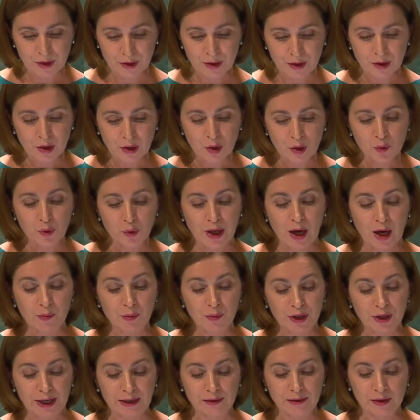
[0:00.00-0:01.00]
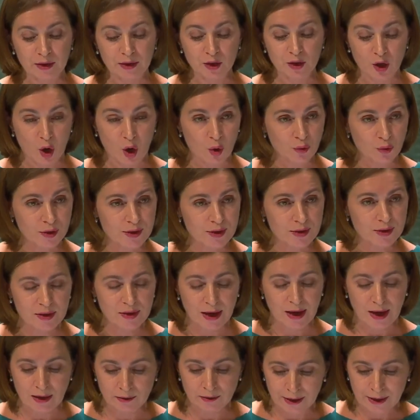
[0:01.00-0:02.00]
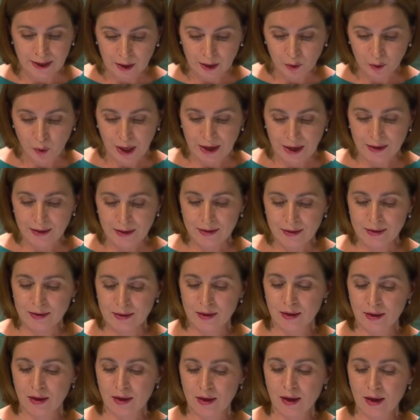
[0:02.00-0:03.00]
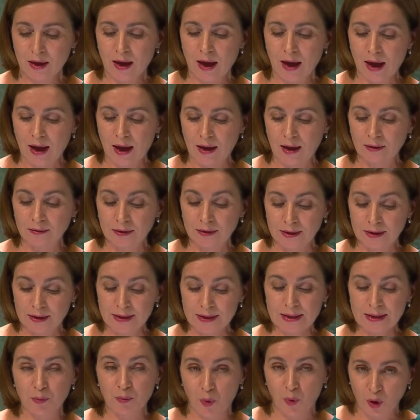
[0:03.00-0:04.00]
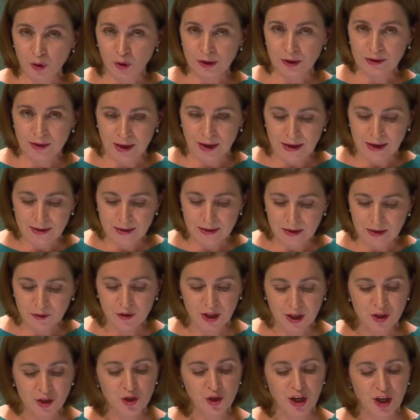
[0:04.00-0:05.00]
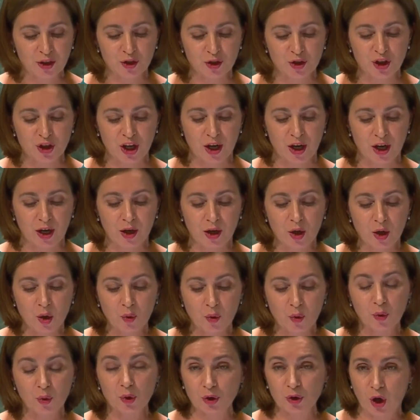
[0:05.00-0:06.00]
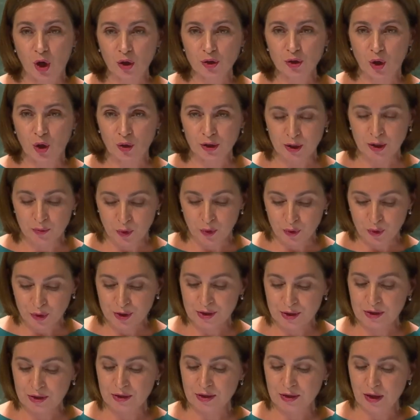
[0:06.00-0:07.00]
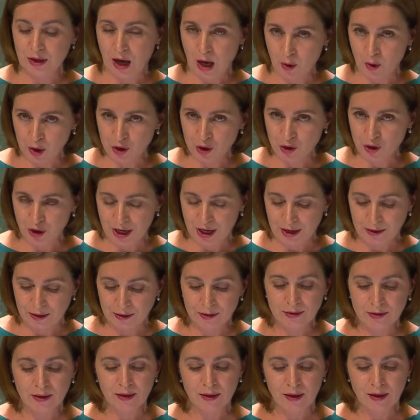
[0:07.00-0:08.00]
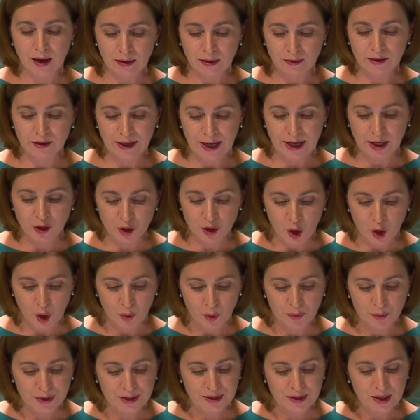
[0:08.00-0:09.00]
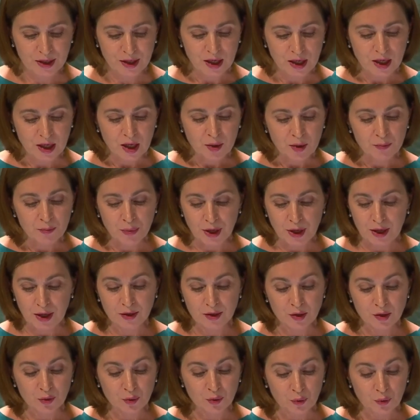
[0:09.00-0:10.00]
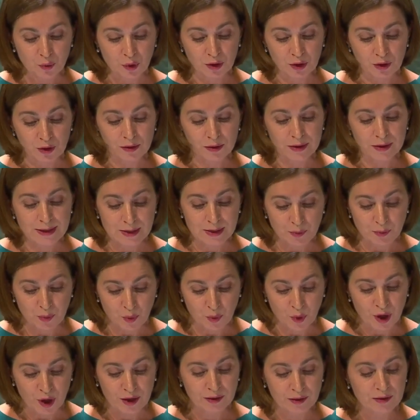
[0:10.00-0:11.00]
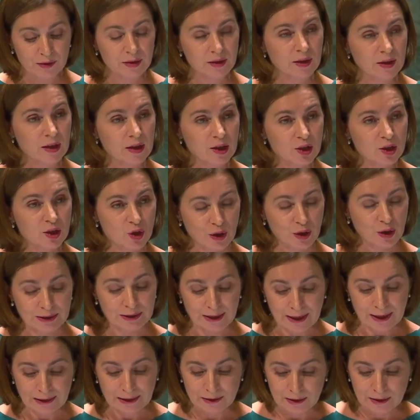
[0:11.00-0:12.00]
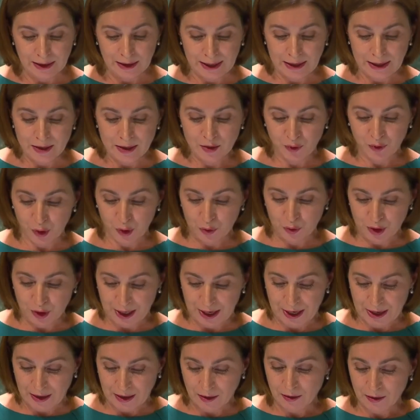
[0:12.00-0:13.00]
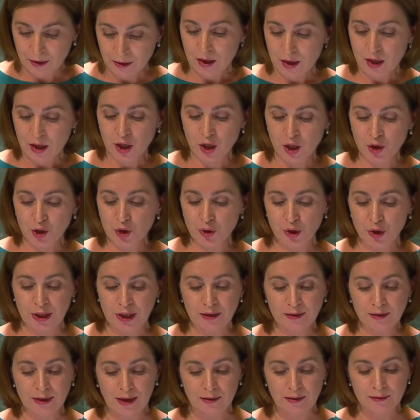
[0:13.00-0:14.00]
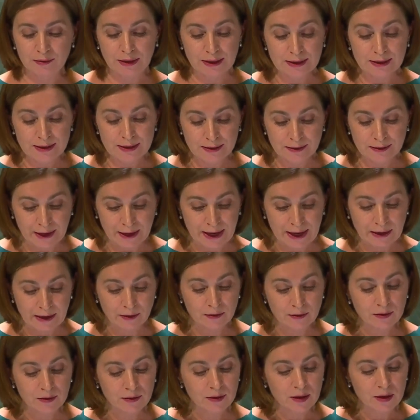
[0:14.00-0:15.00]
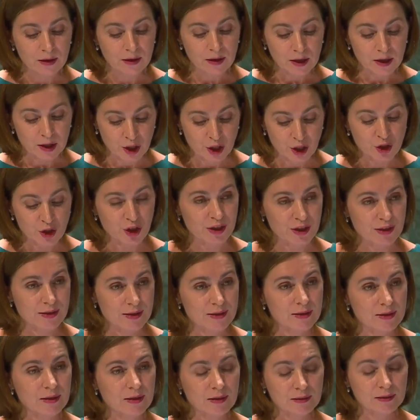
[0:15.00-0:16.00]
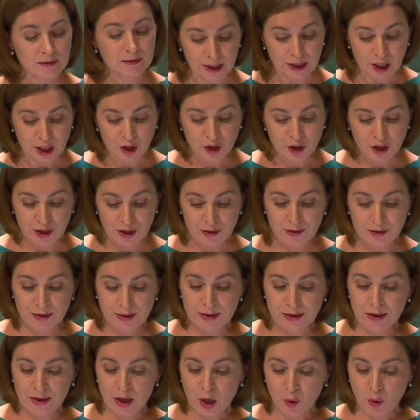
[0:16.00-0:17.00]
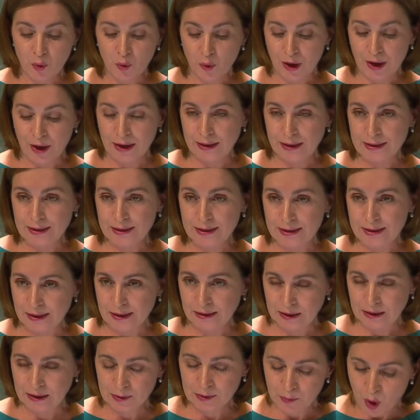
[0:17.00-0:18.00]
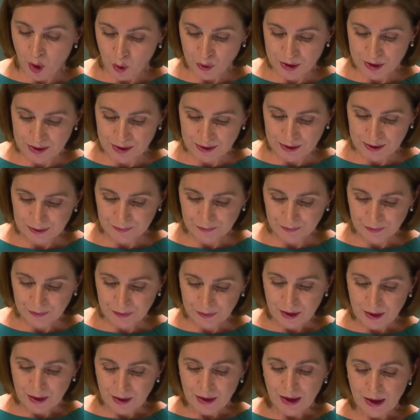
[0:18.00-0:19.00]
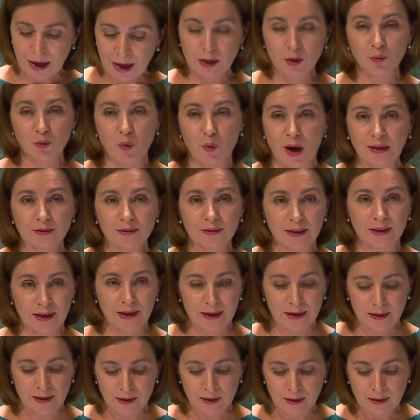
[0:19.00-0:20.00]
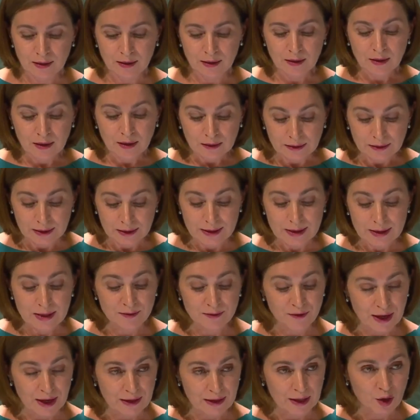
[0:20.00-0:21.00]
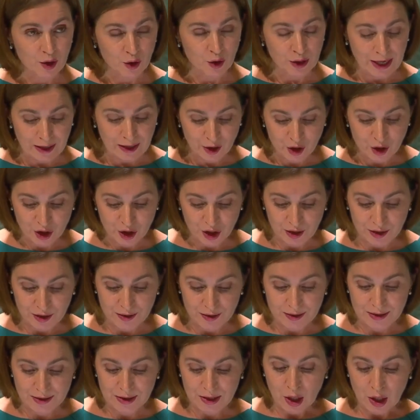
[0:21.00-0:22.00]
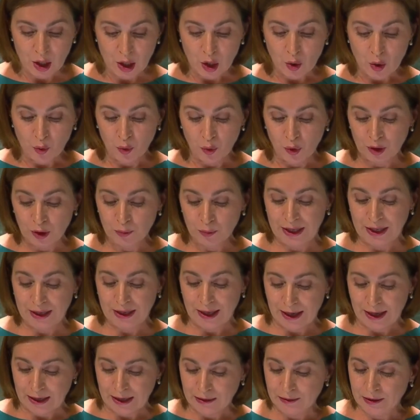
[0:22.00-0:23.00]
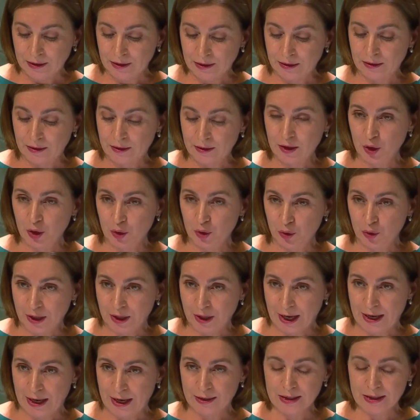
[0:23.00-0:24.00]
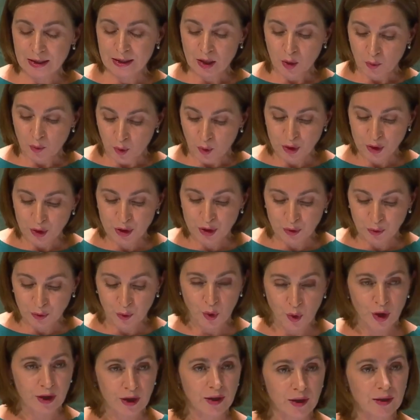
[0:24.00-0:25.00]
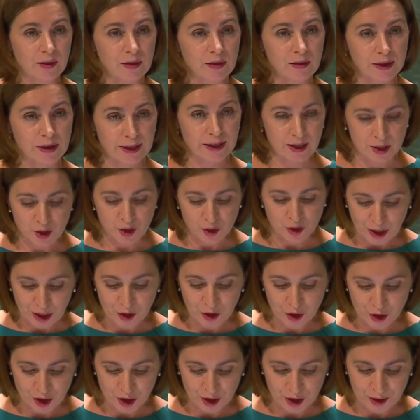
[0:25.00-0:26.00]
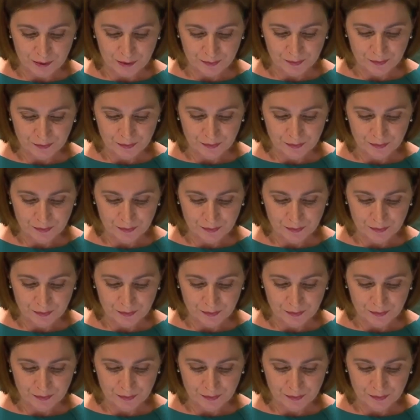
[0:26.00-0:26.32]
We are upgrading roads and railways, and this modernized infrastructure will not only boost our trade and create jobs, but will support solidarity lanes for Ukraine, ensuring that its grain reaches the regions where it's needed most. And one day, these very connections will be aiding Ukraine's post-war reconstruction.